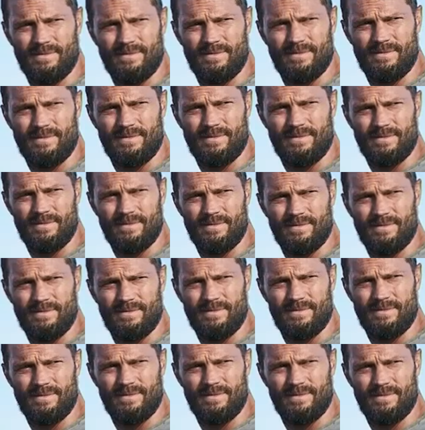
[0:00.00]

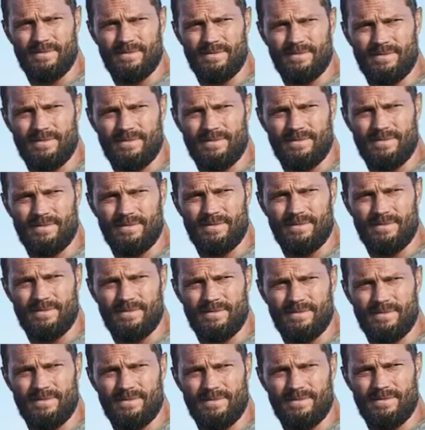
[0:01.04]

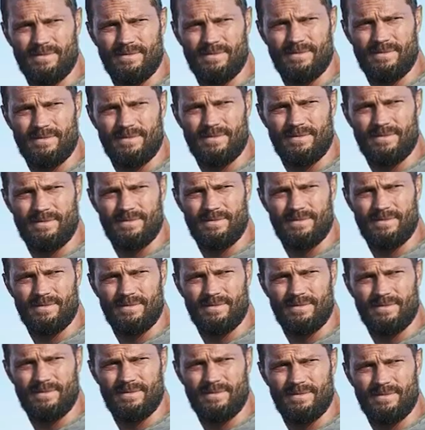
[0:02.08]

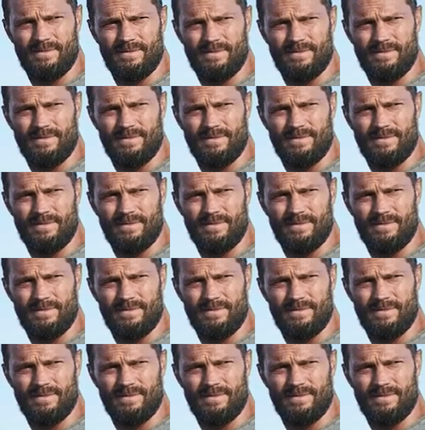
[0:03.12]
(silent)